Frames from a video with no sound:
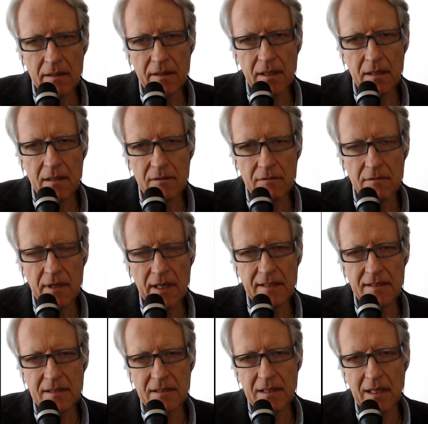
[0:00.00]
the
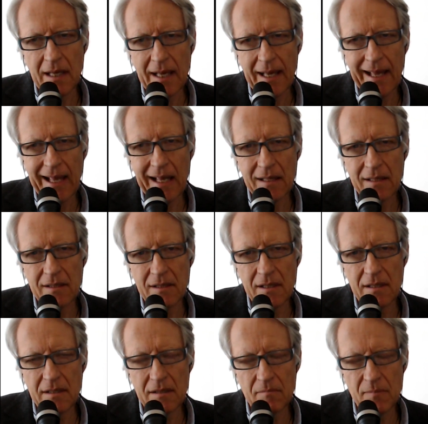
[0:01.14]
arrest and
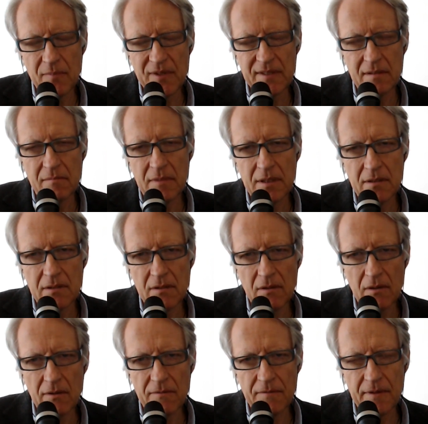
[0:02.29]
then imprisonment
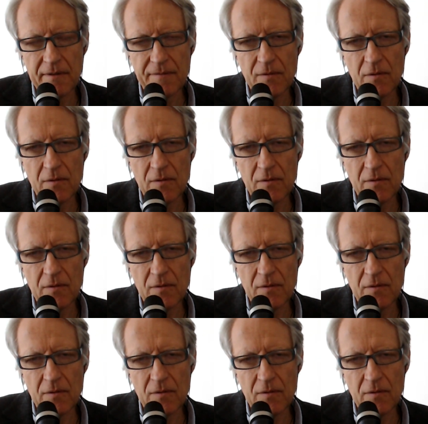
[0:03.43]
of a